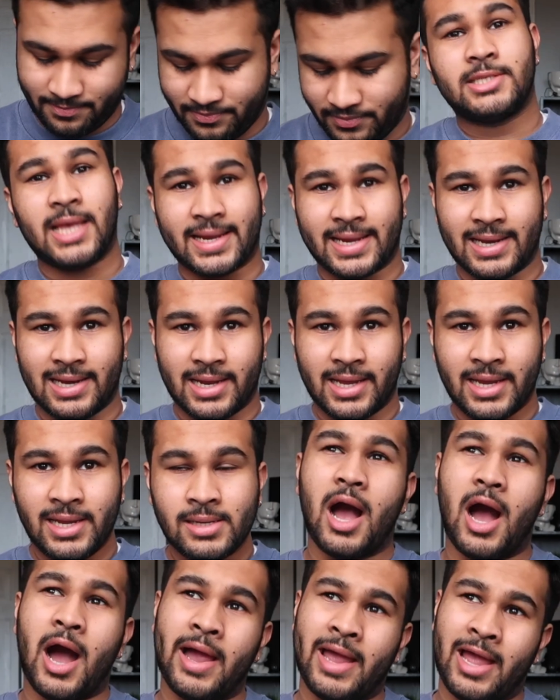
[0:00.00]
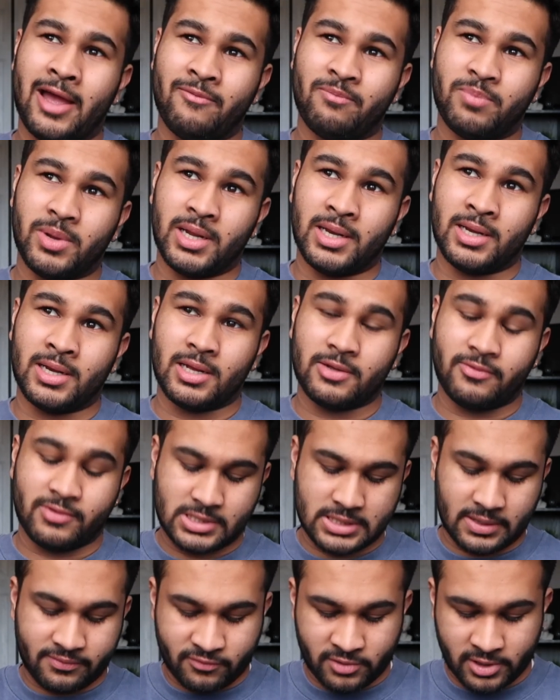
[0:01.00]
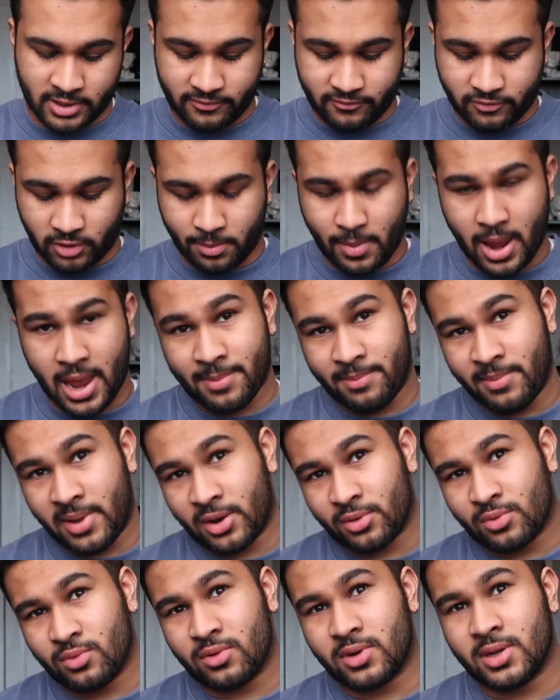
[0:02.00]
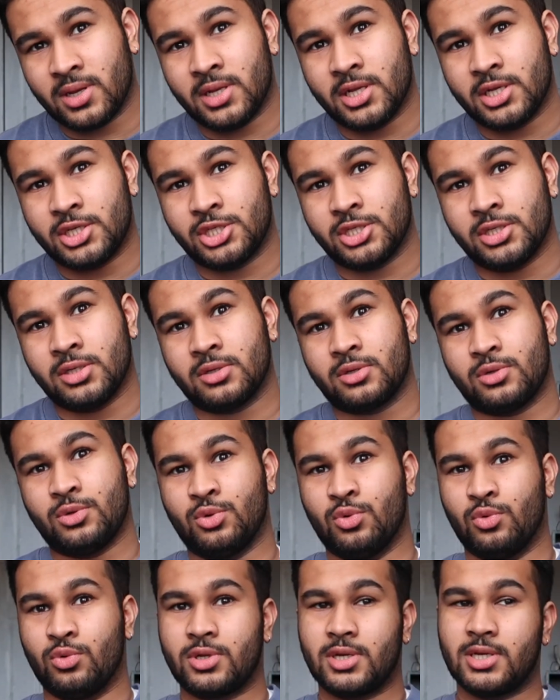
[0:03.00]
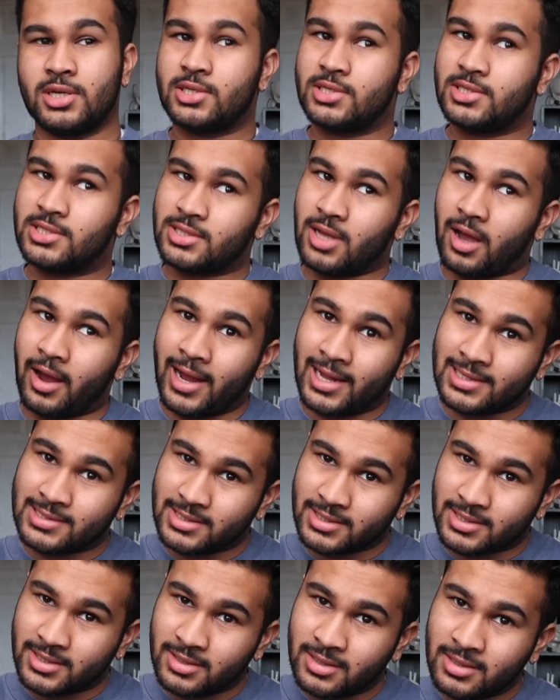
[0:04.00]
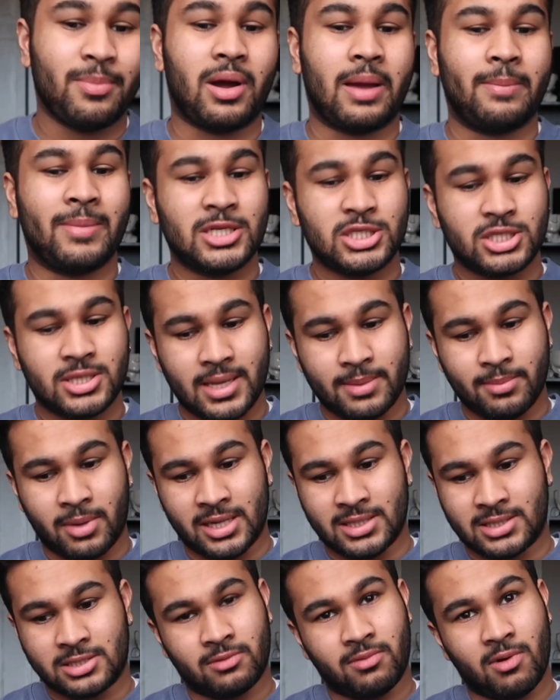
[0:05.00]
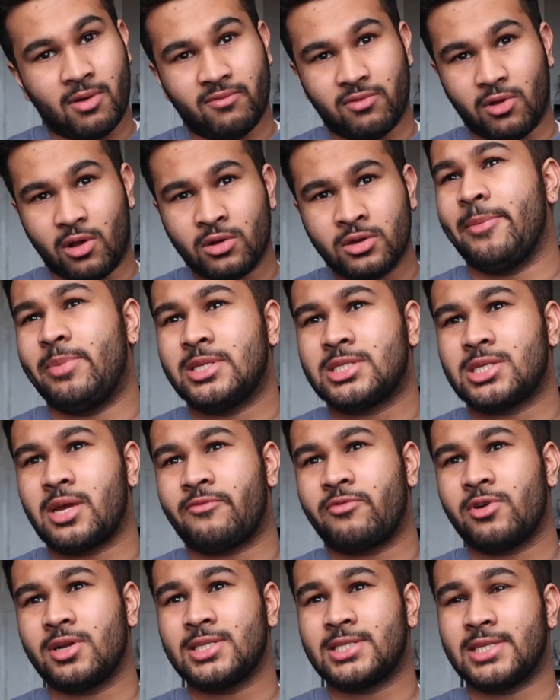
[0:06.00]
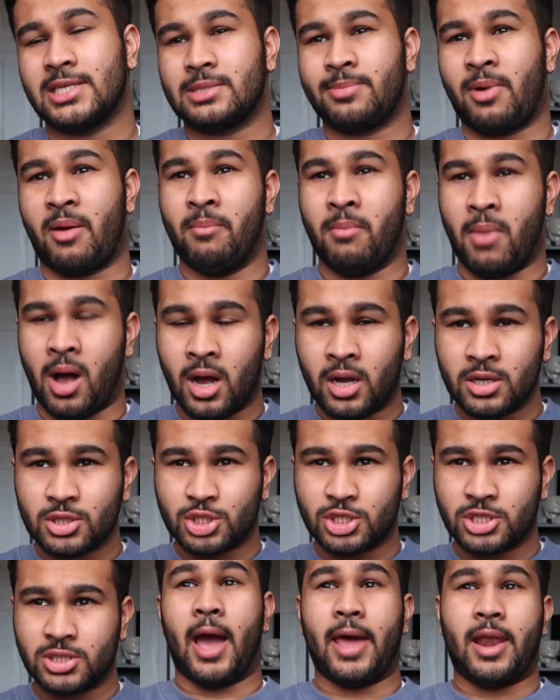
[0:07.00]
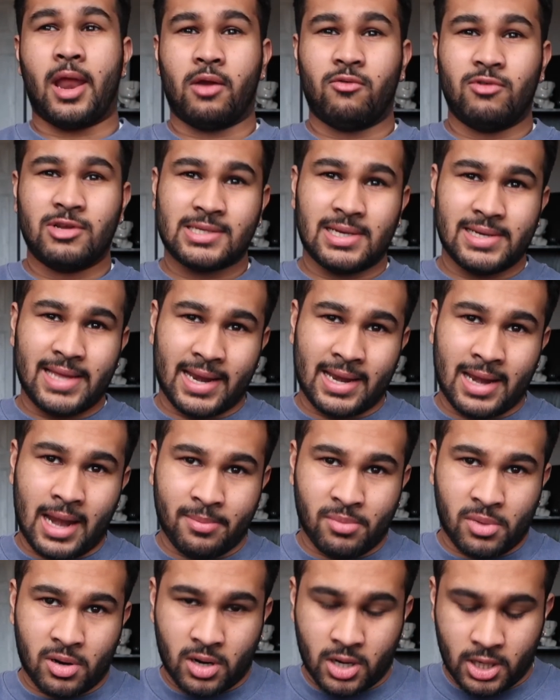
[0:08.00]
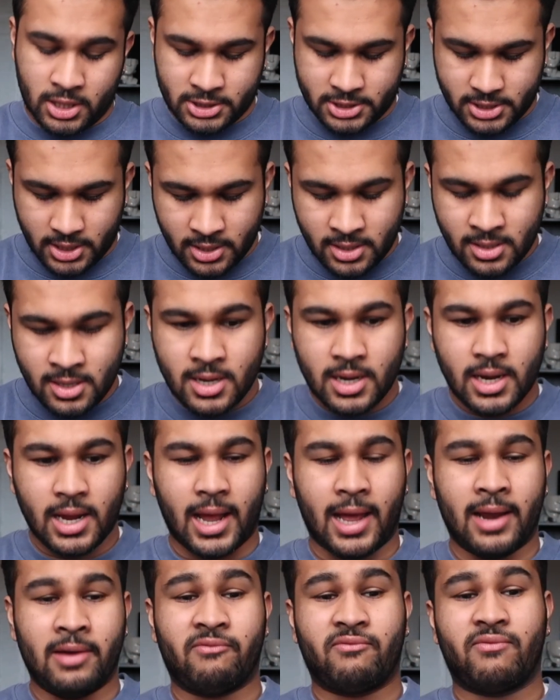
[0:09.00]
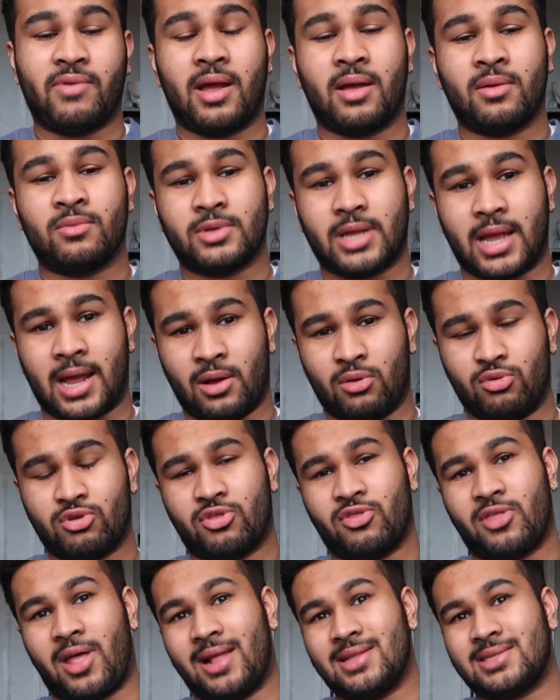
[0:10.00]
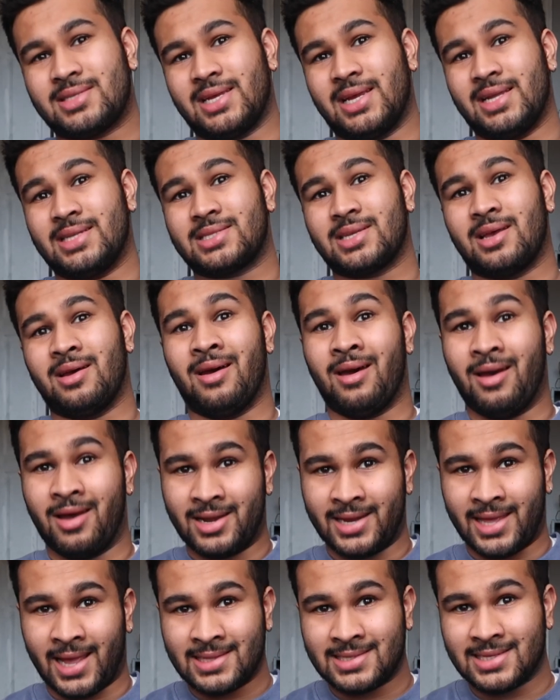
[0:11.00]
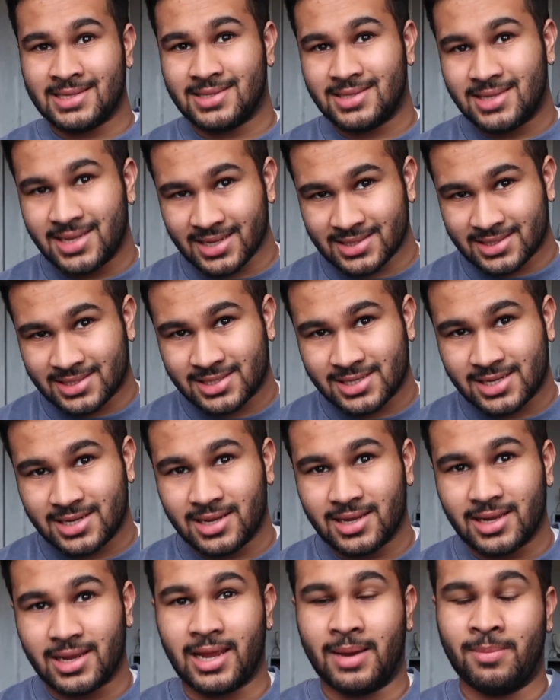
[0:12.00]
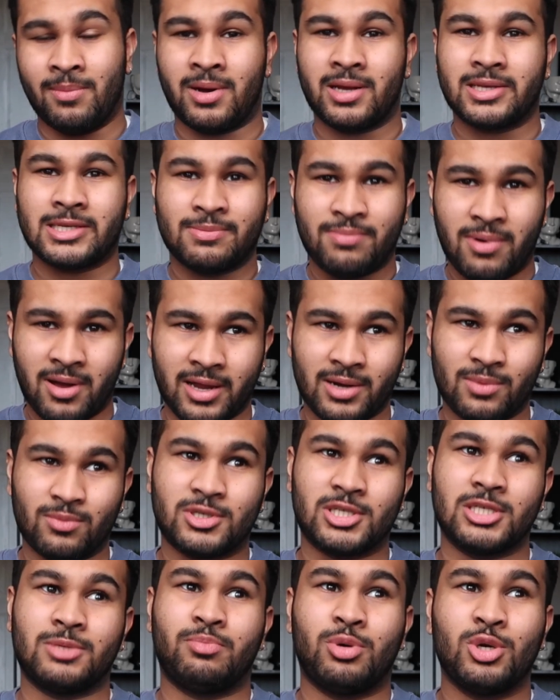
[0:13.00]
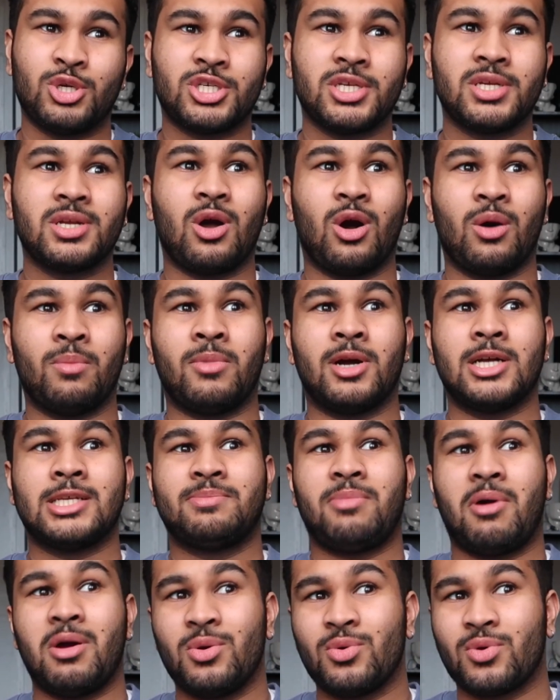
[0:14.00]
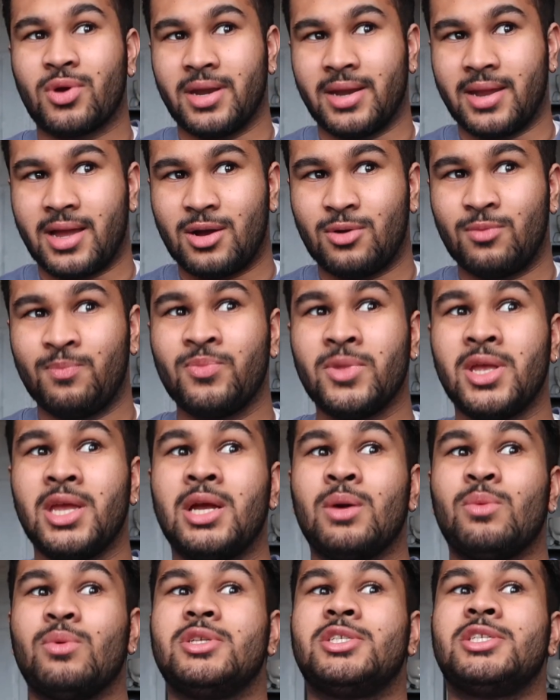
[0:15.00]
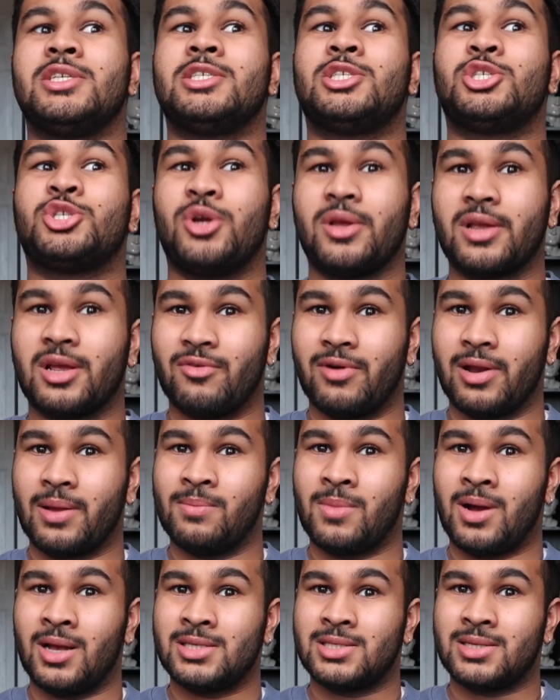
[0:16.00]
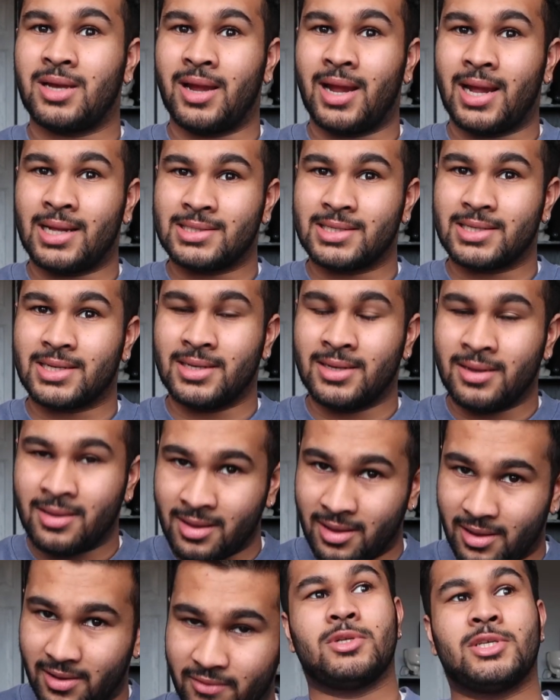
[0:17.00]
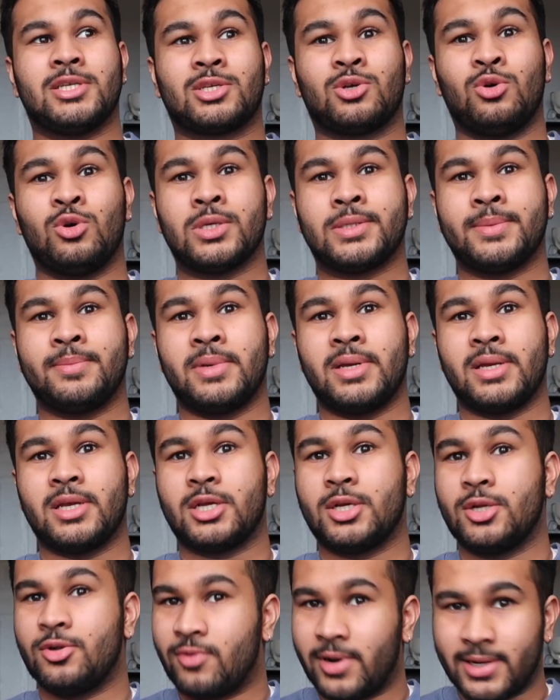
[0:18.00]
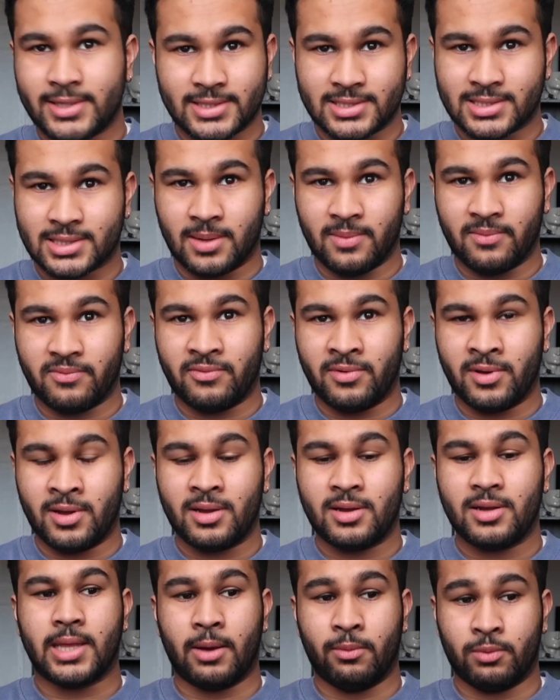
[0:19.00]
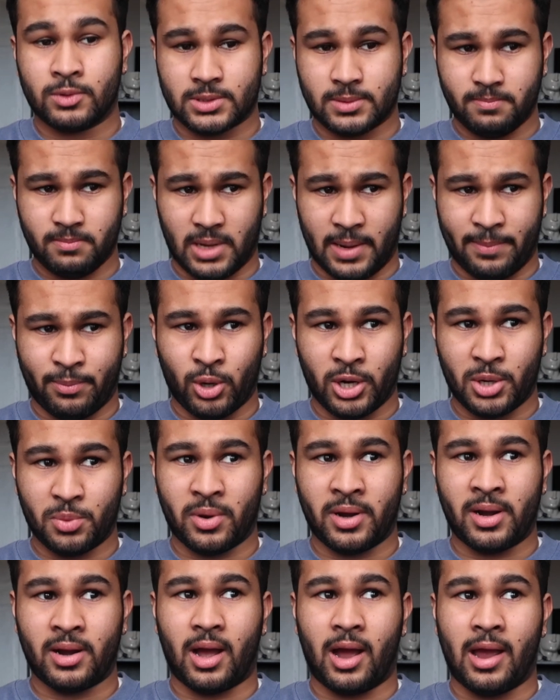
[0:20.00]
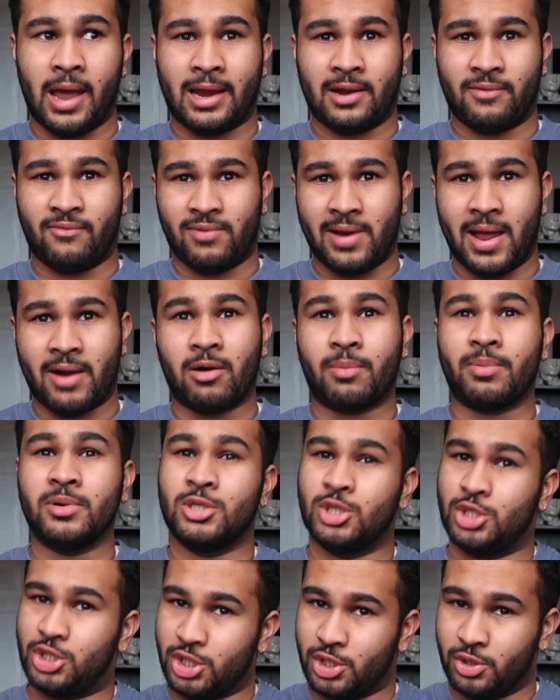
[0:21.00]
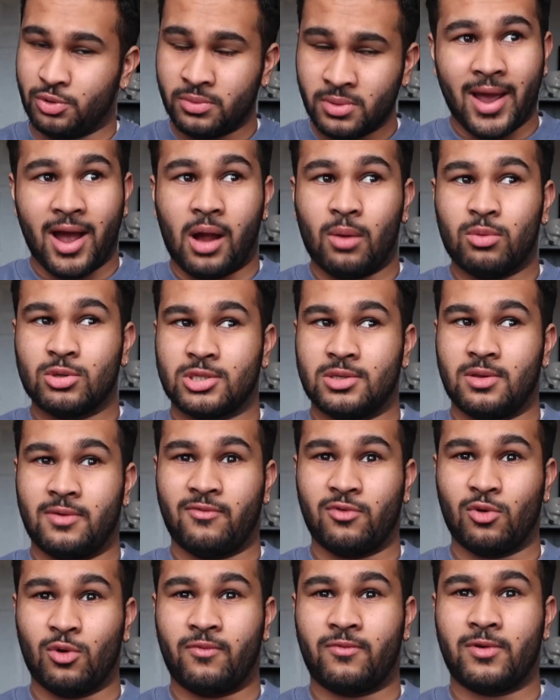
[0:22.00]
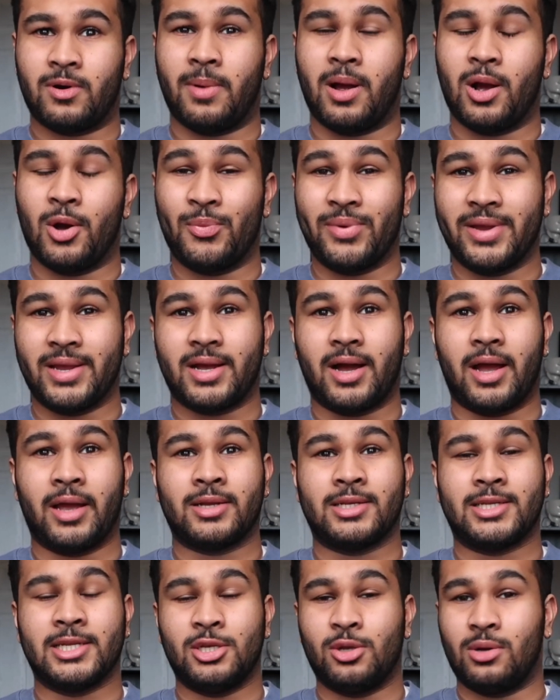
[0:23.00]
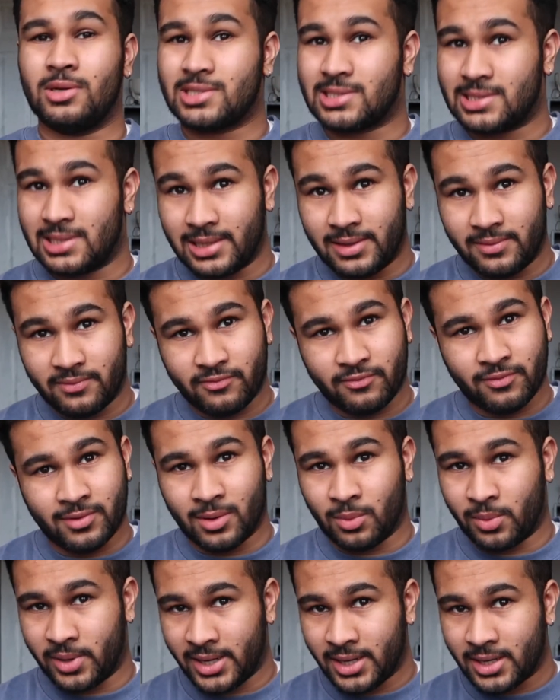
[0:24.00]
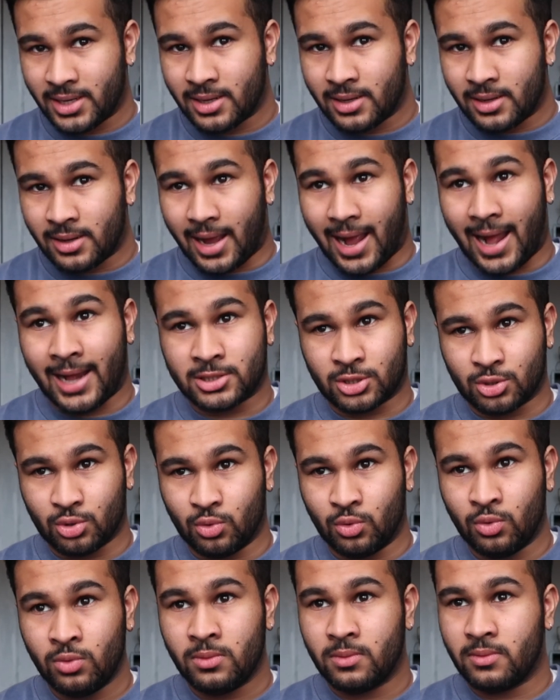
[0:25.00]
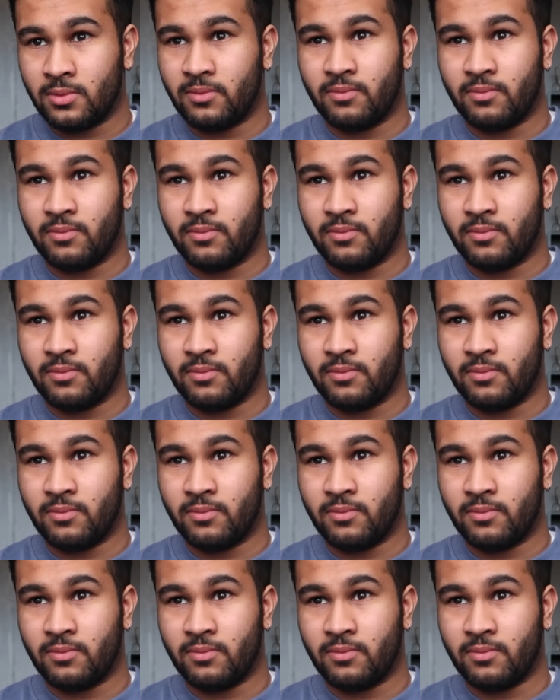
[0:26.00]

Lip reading: Secondly, I have been suffering from a medical condition called sciatica, but I mentioned it in my interrail vlog. I've been suffering since about March, and I recently had an MRI done and found out that it's a herniated disc in my spine, which is pushing on my spinal canal, which is triggering my sciatic nerve, which is causing me great discomfort. There was a point when I had a flare-up in June. I was on the floor for about a week. I did not sleep for a week at all.